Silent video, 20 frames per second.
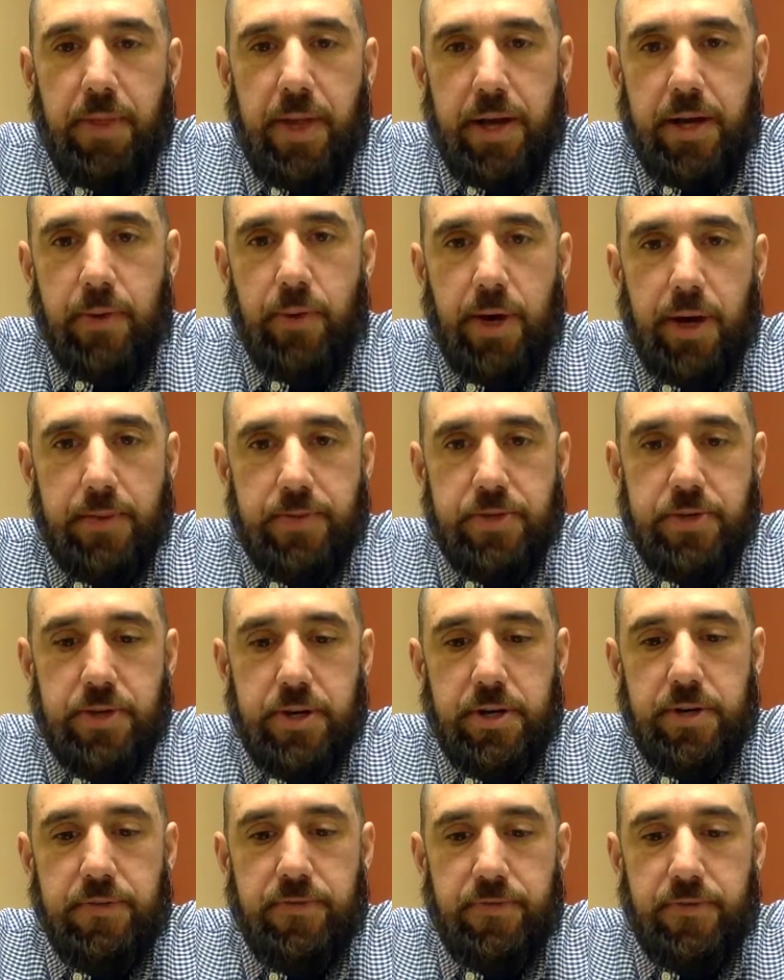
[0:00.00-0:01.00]
Anyway, I'm
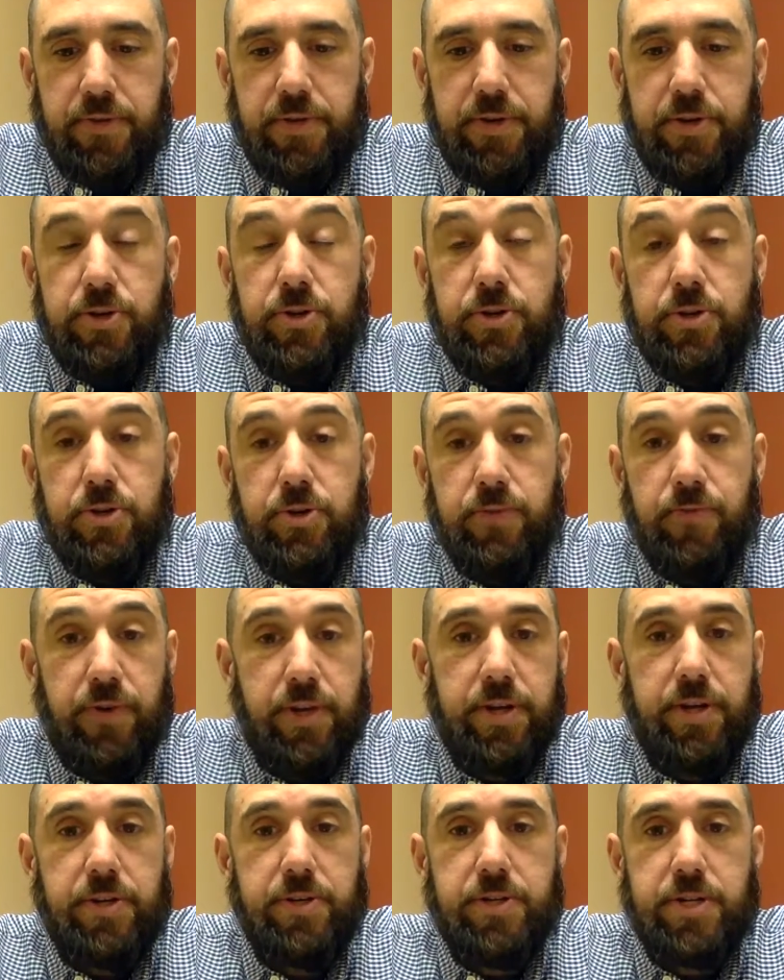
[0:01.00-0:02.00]
starting a YouTube
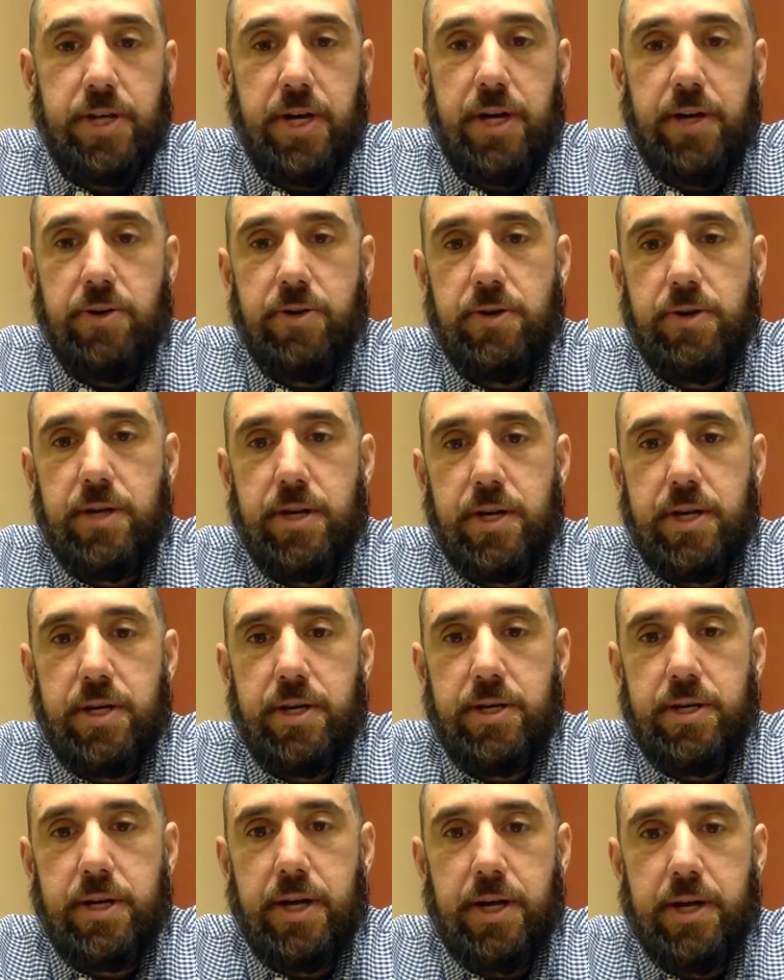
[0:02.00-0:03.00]
video channel,
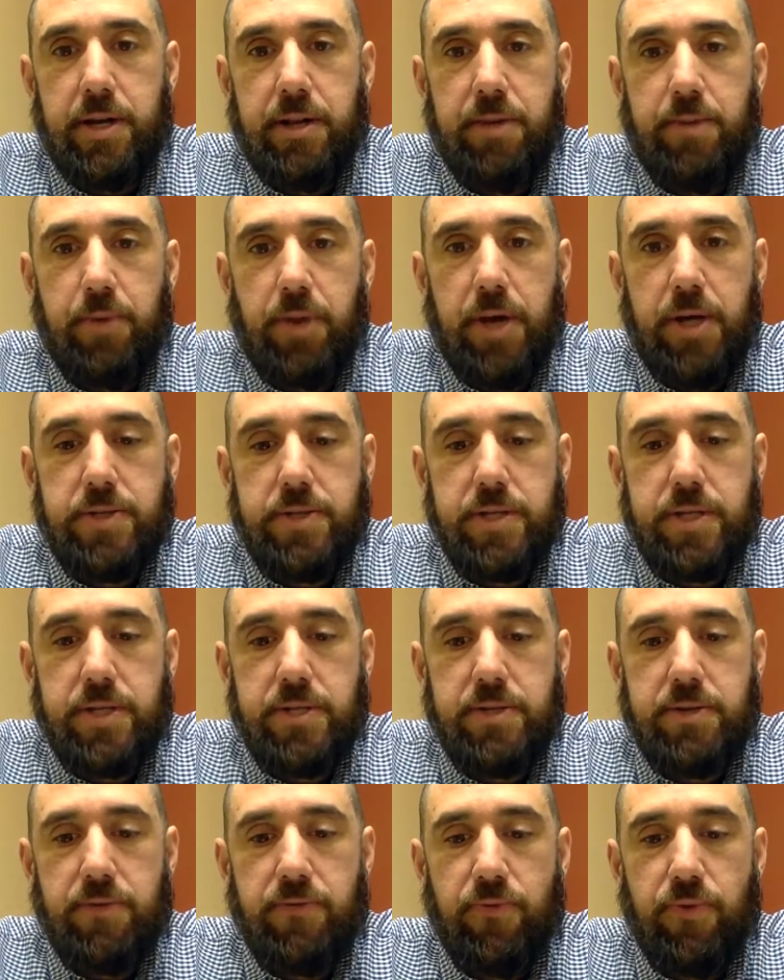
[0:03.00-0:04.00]
and kind of the
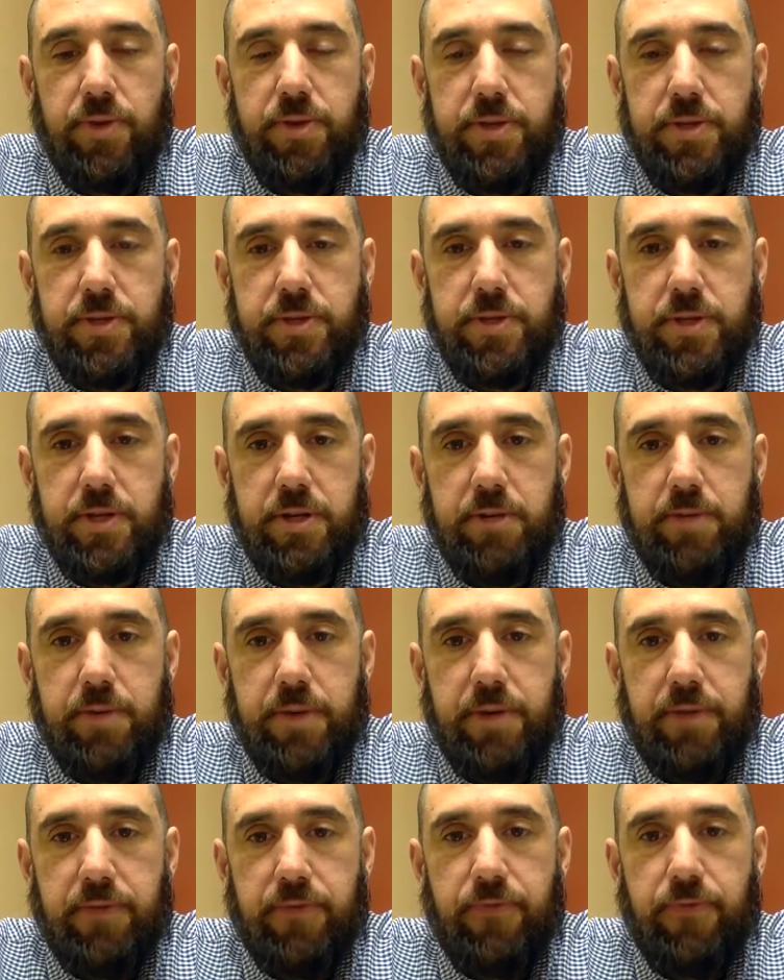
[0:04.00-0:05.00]
process of what this is going to
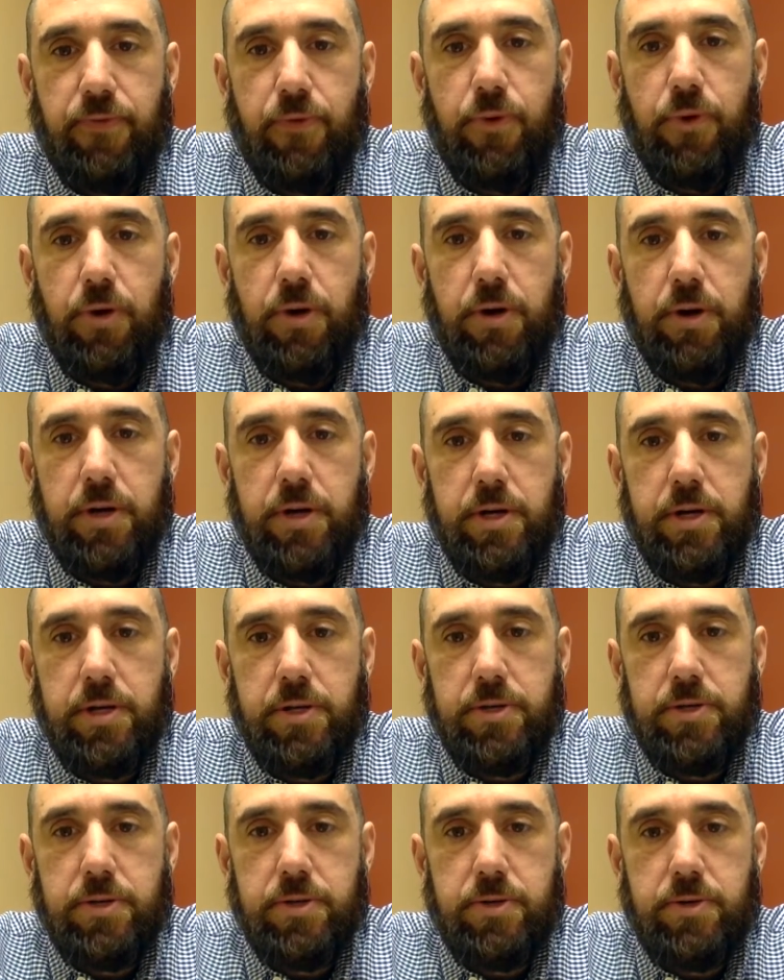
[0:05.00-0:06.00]
be for
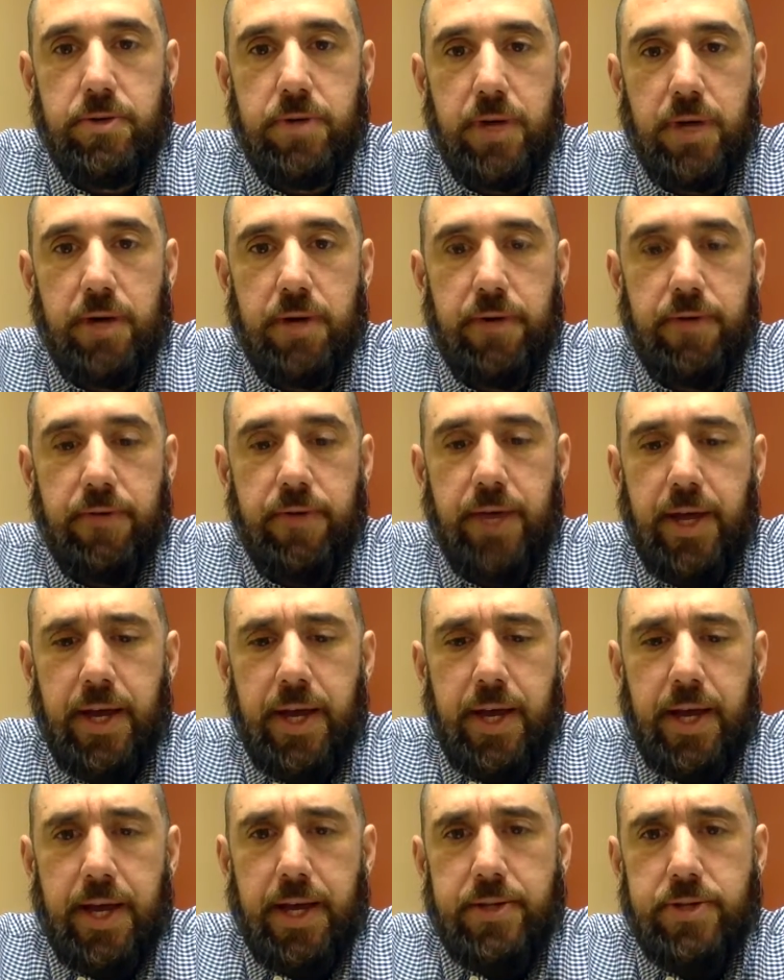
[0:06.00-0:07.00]
is to kind of
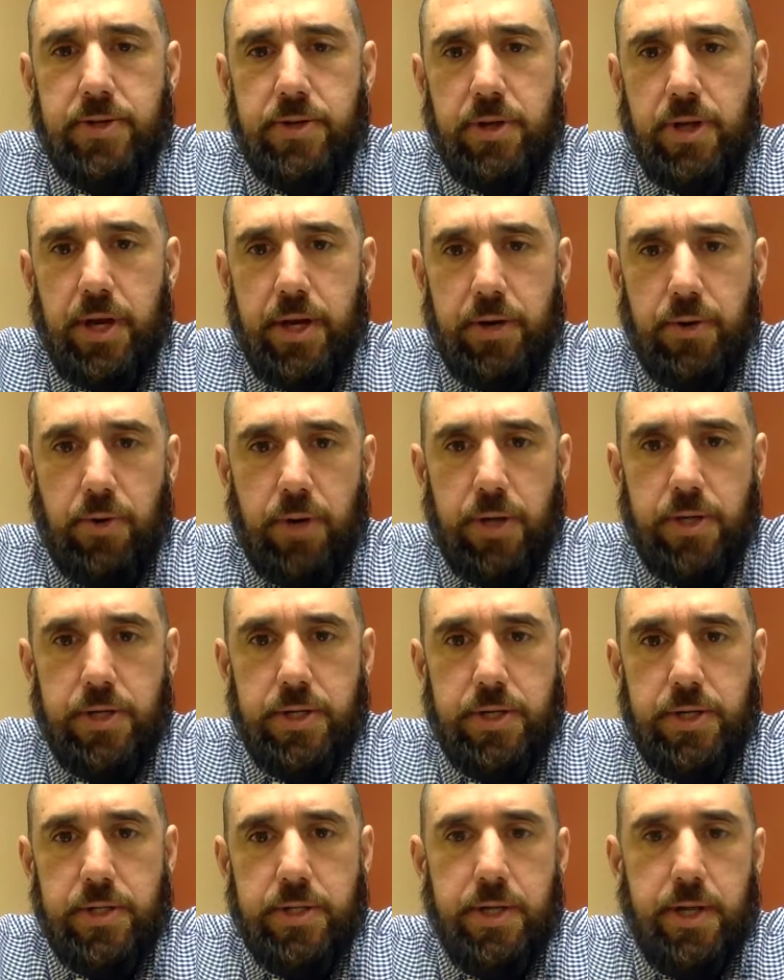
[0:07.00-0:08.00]
answer a lot of
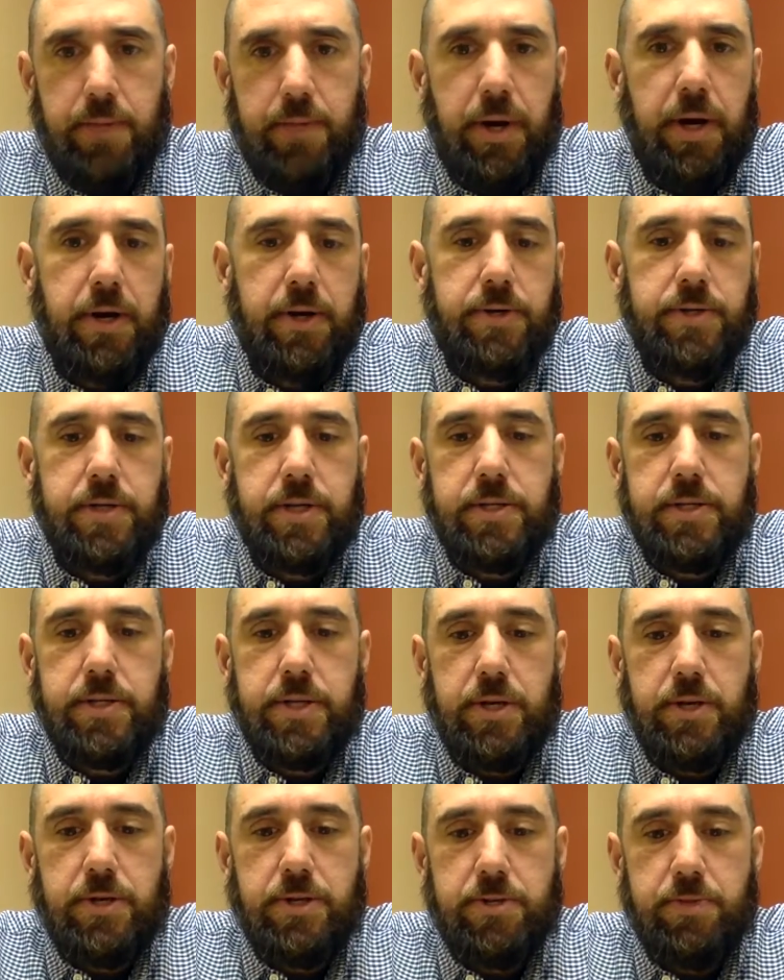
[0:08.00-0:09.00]
questions that buyers and
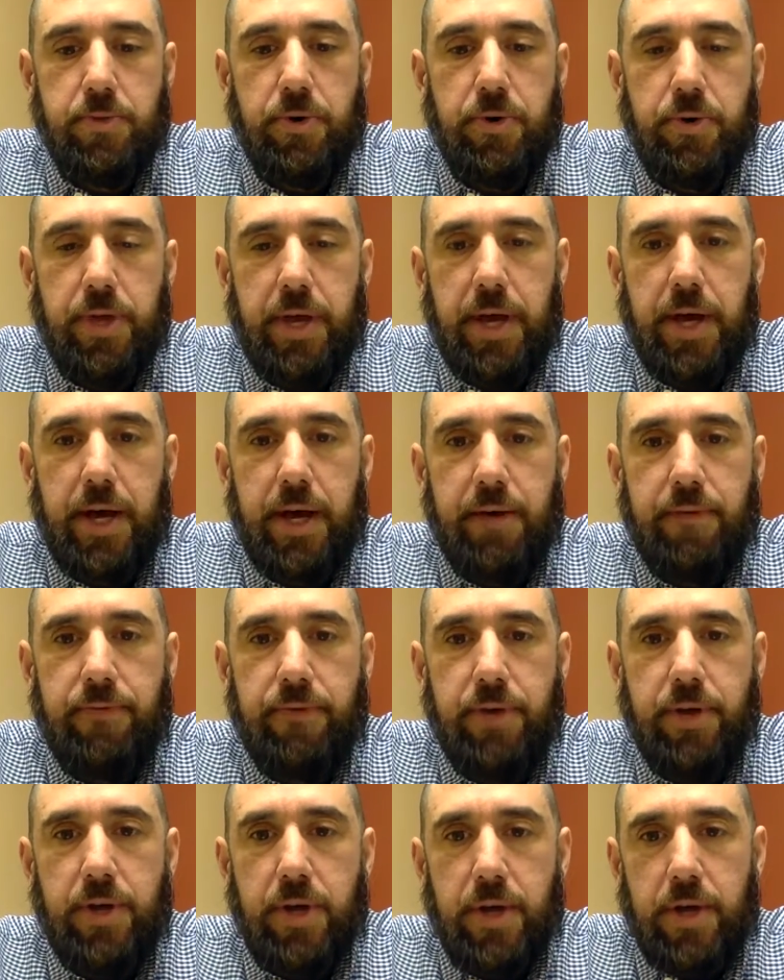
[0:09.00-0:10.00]
sellers both have
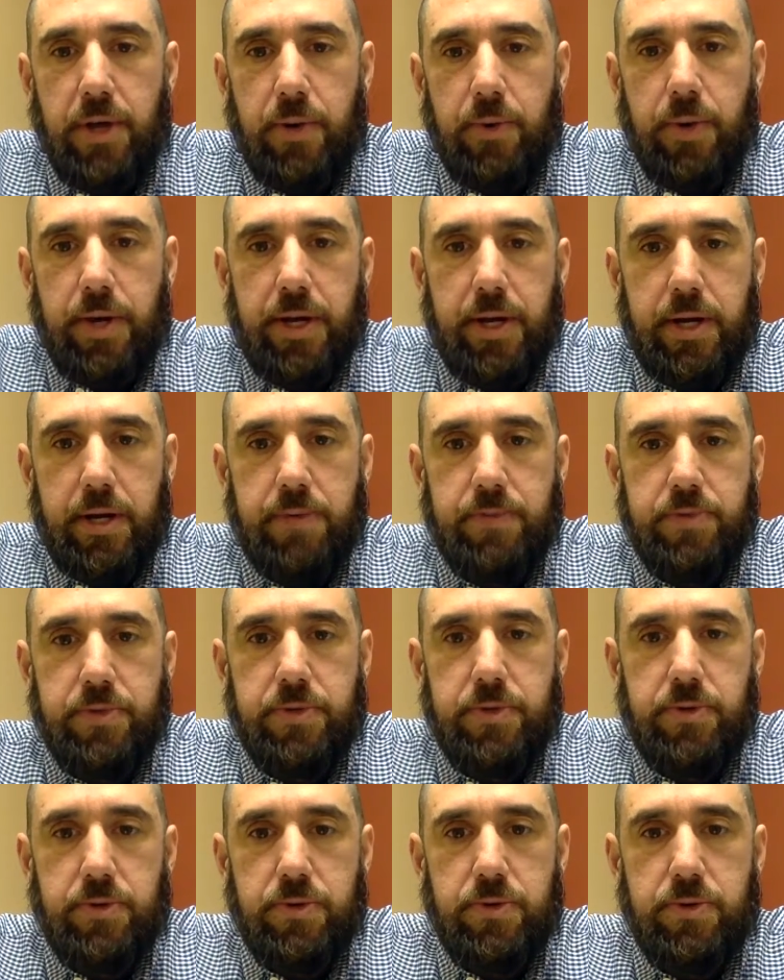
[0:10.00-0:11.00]
when it
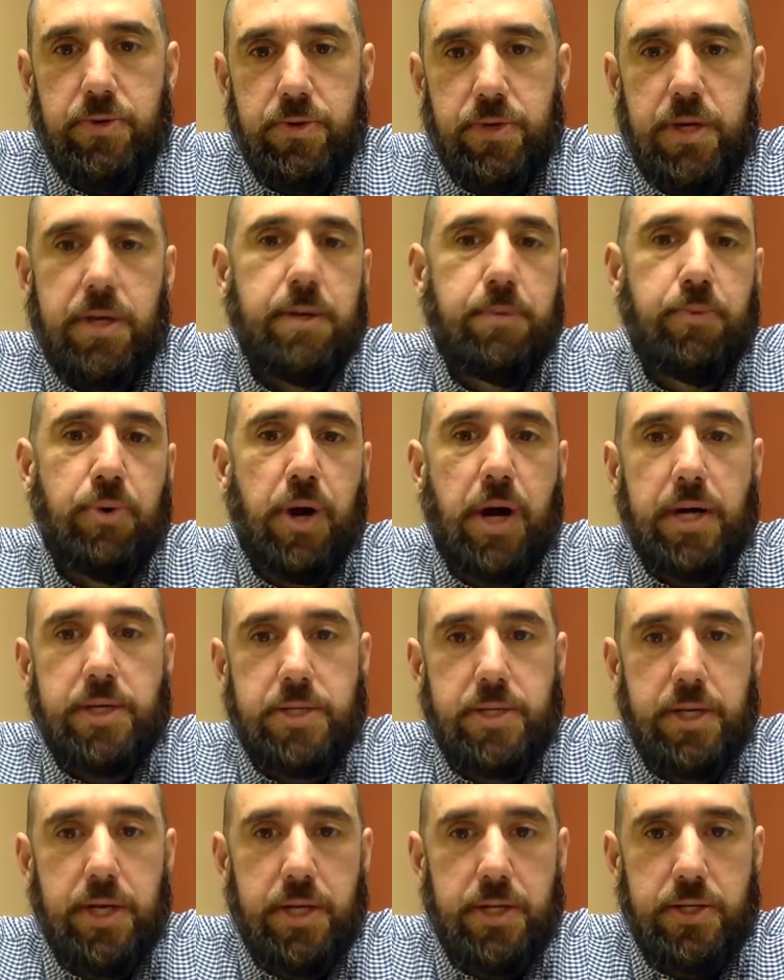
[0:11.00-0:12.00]
comes to the
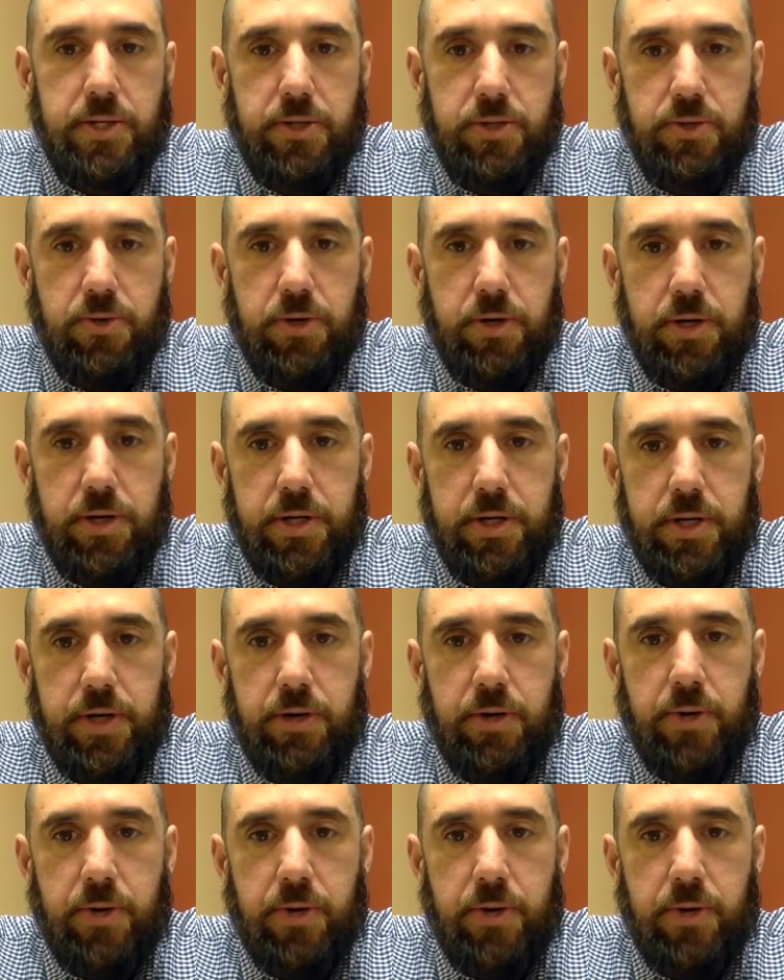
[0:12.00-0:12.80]
process, or